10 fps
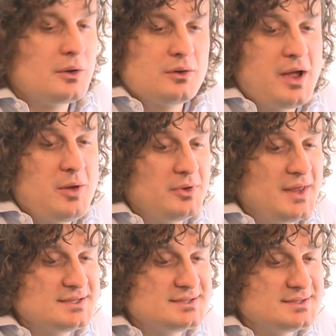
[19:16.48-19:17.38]
Great. Well,
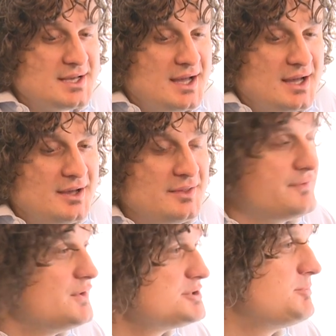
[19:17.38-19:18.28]
that's the
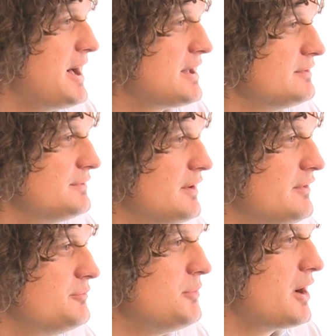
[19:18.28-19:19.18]
first part
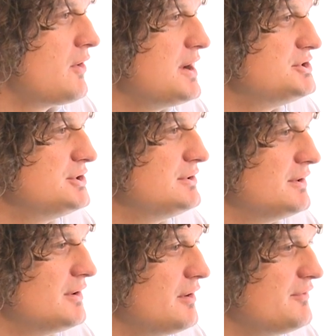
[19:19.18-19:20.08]
of migration
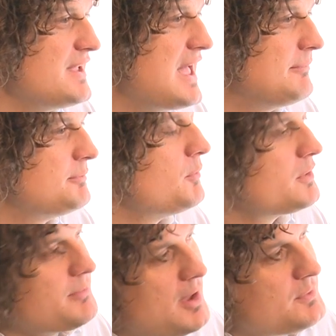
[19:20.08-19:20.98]
of VMs, but
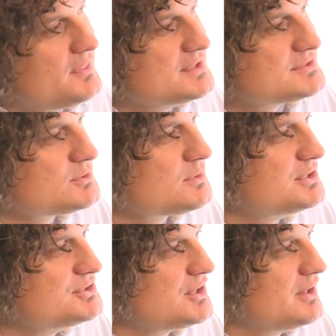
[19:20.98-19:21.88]
what about when there's
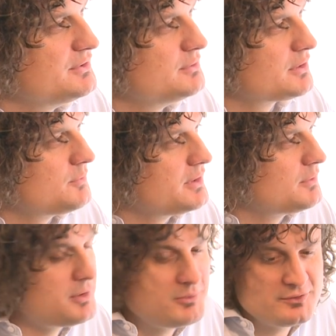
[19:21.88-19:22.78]
storage tied to it? Can
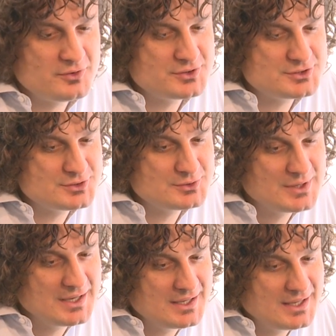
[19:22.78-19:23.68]
we move on to
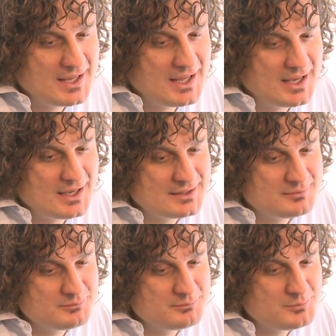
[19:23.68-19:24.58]

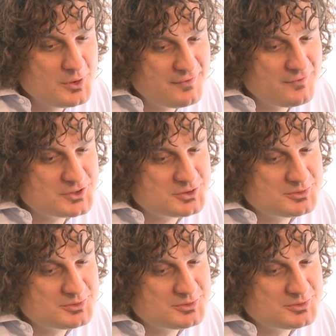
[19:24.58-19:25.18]
moving virtual